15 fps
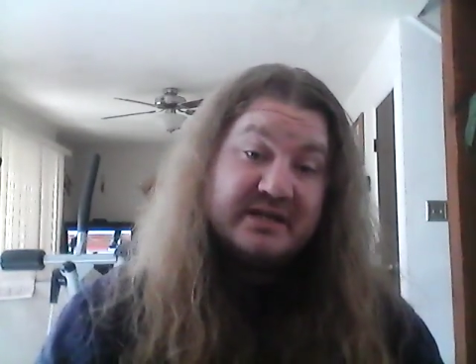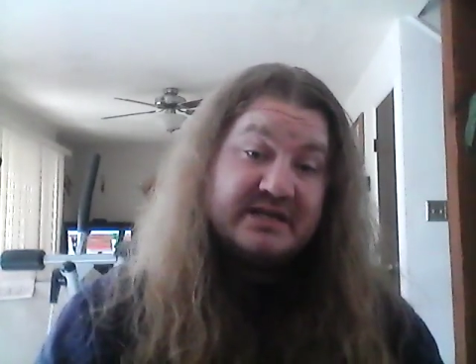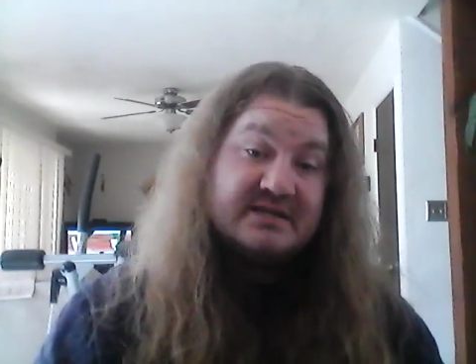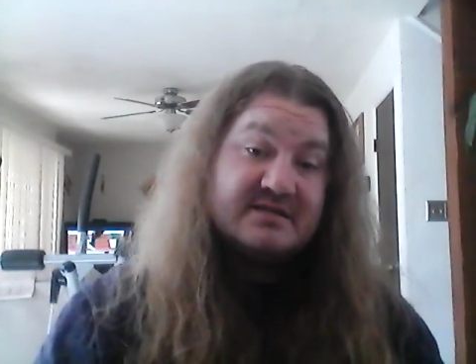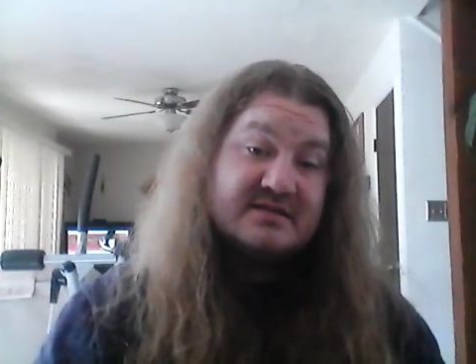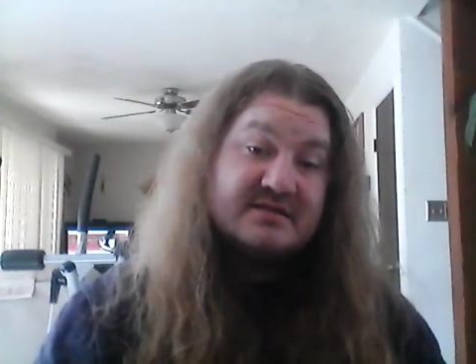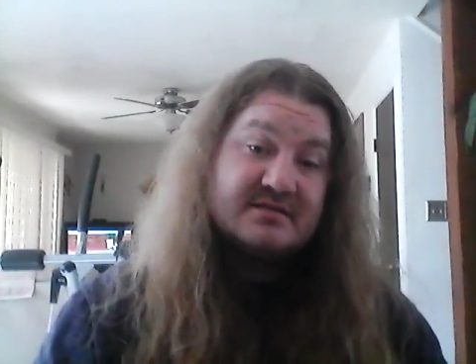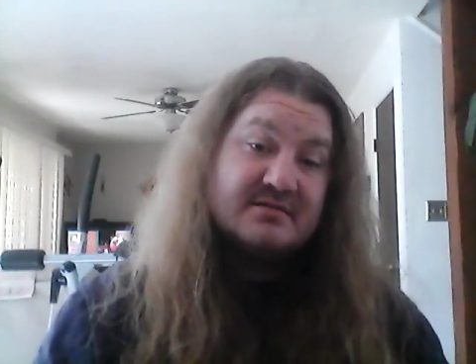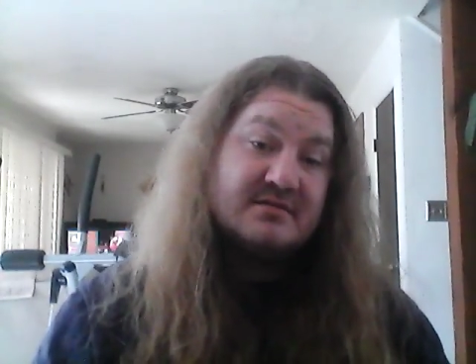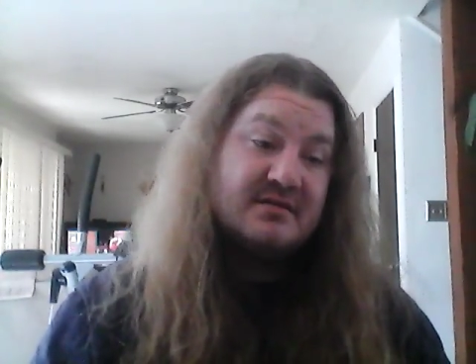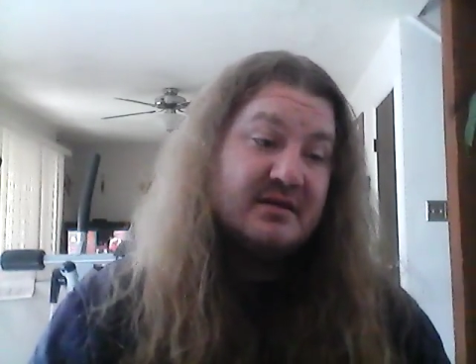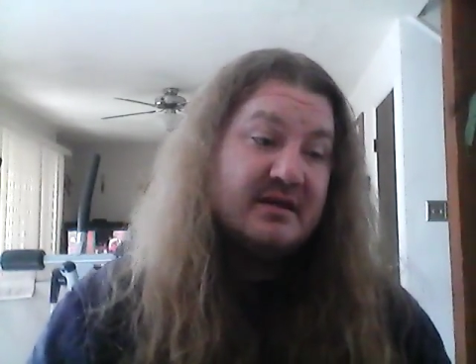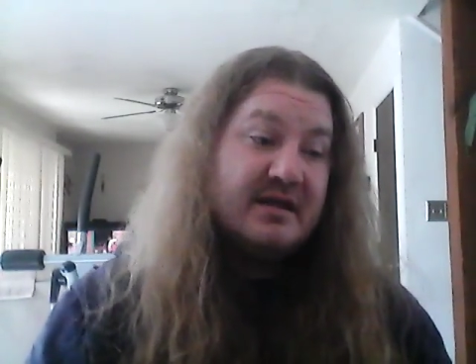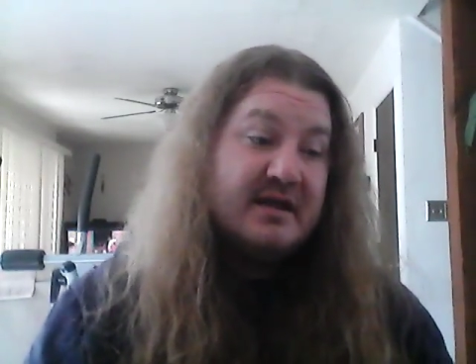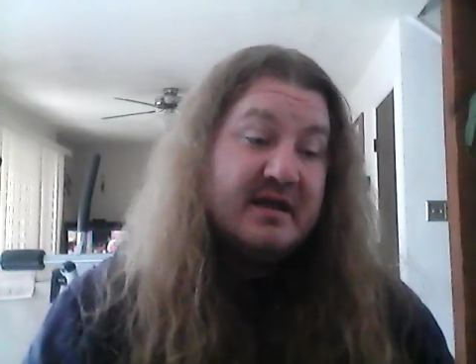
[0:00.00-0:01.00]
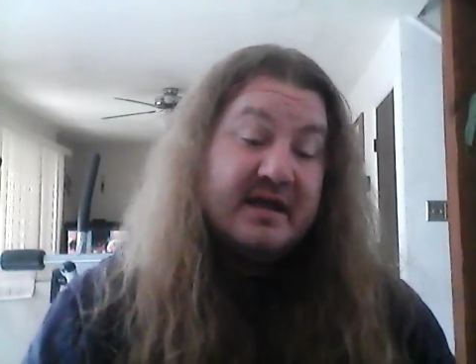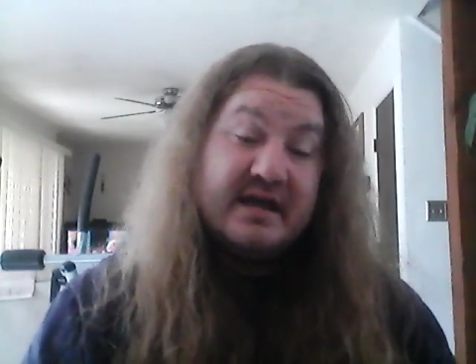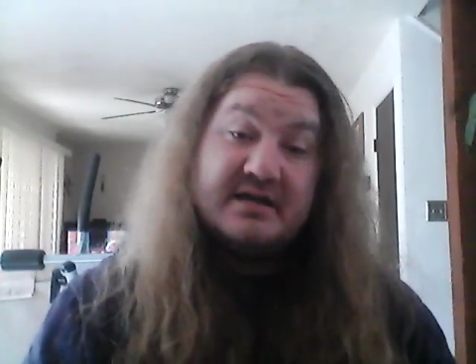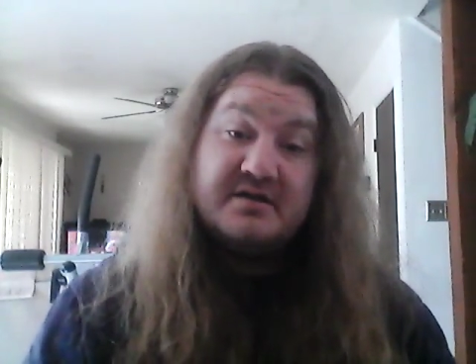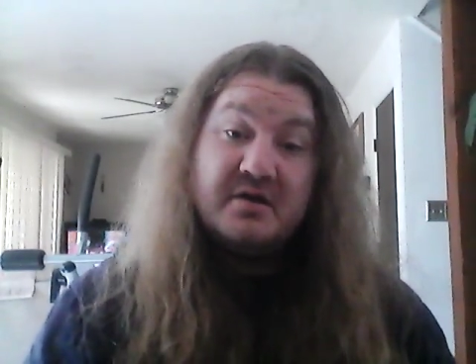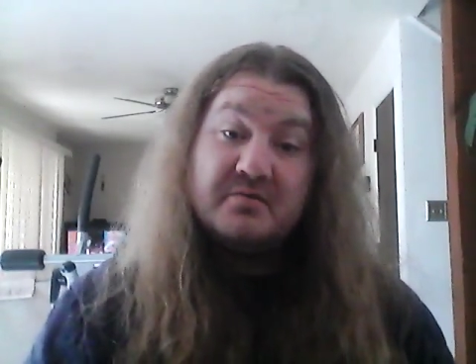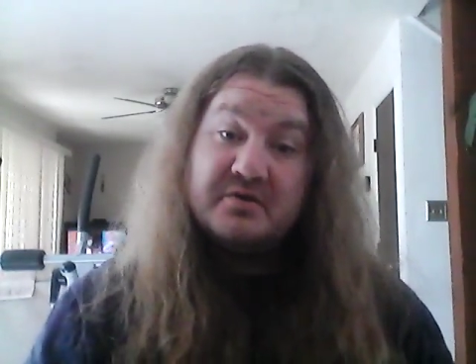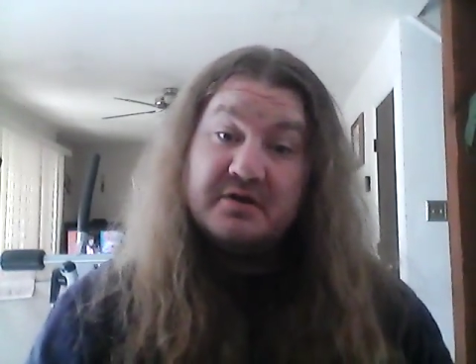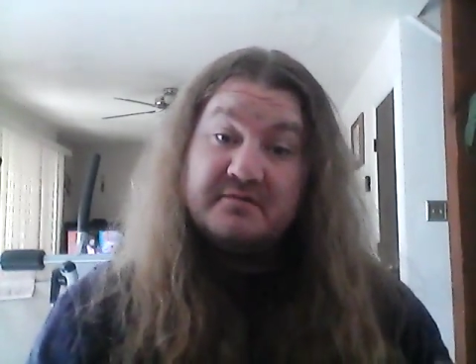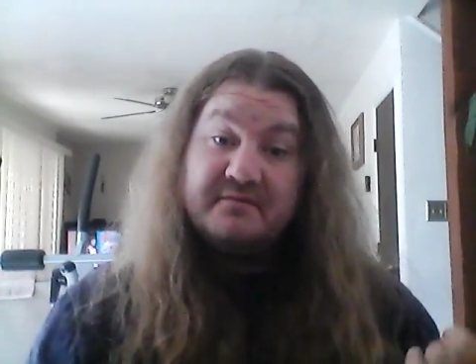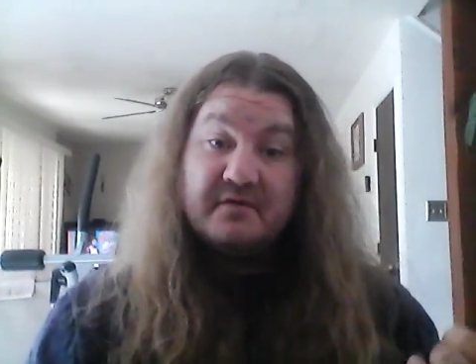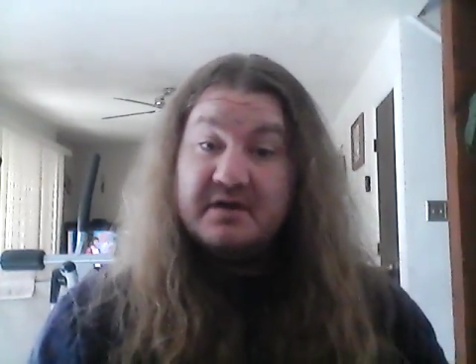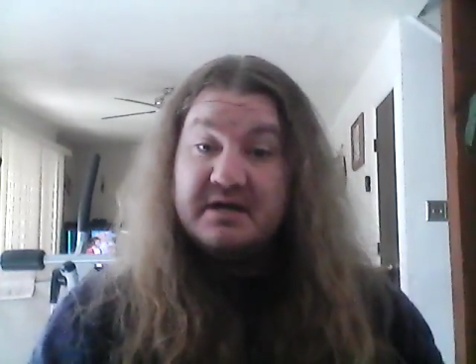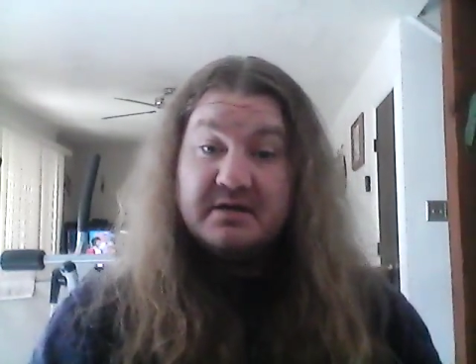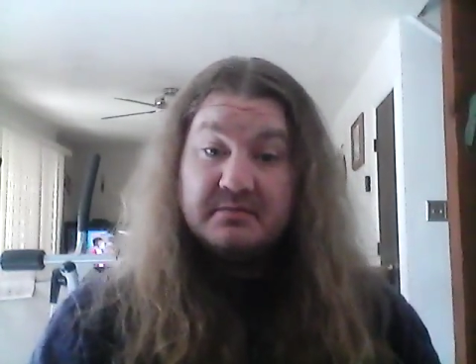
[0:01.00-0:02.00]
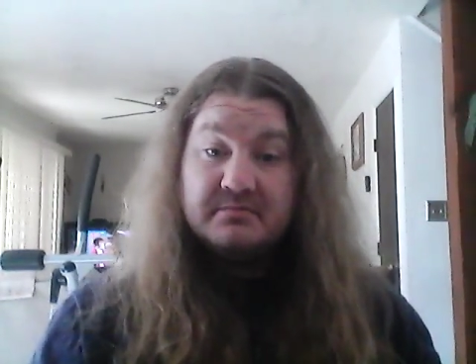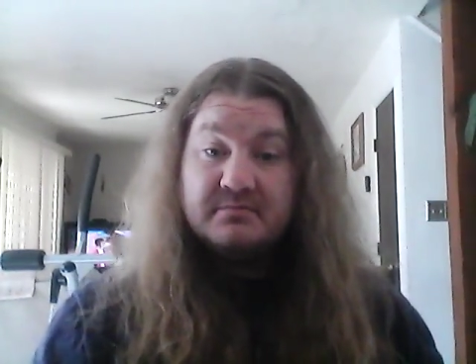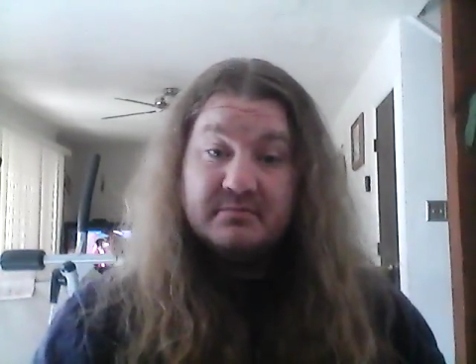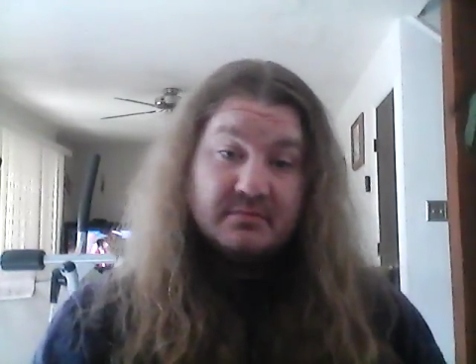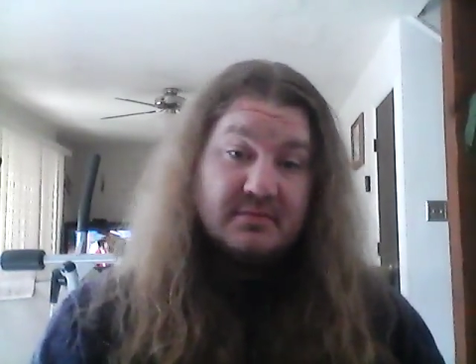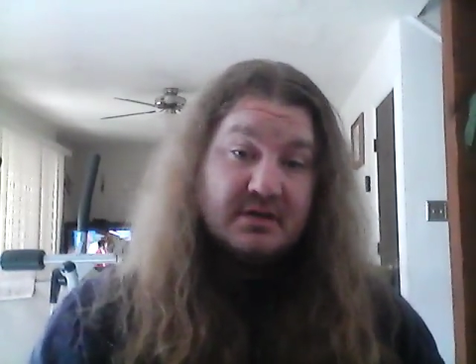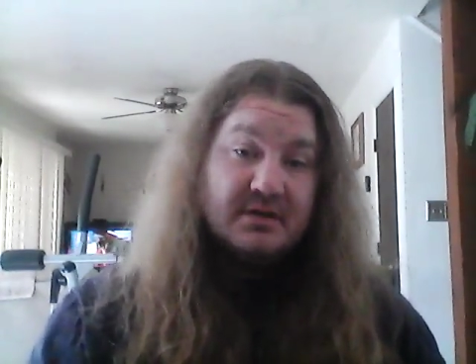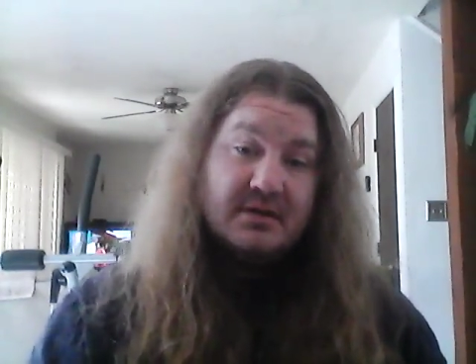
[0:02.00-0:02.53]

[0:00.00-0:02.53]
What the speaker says: wins. And, good for him.